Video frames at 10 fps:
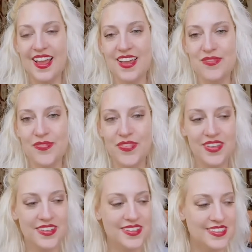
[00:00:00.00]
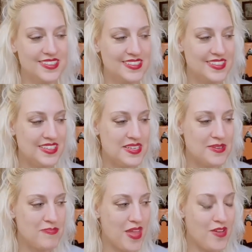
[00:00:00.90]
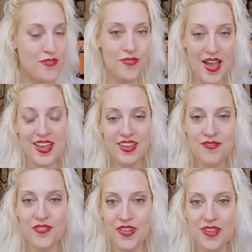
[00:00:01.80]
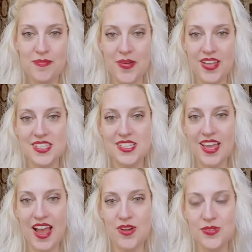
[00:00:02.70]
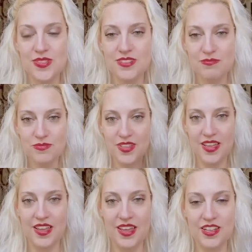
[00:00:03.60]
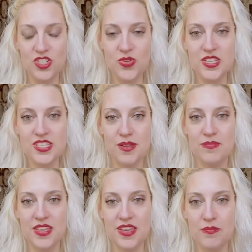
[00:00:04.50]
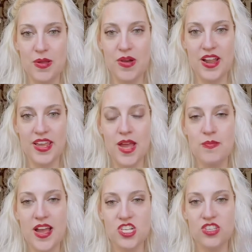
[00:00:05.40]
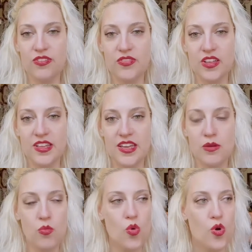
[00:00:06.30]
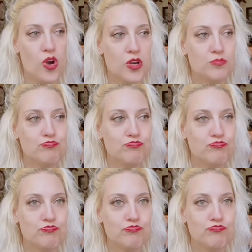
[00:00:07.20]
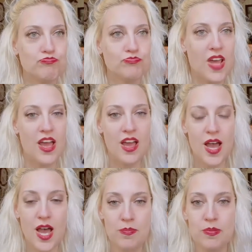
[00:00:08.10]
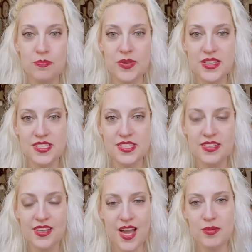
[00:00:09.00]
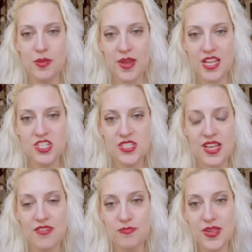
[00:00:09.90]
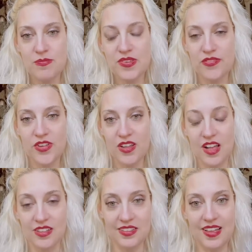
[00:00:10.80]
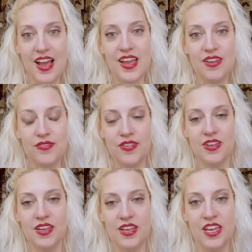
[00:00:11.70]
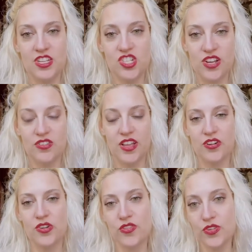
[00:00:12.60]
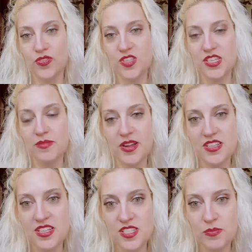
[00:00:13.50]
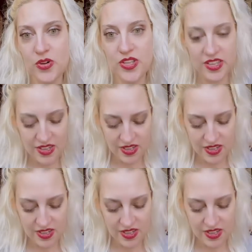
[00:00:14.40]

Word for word: I feel, I, I can feel it balancing out and doing something in my body. I'm actually feeling more upbeat. I mean, the patches have made me feel alive in general. I don't know if you've seen my testimony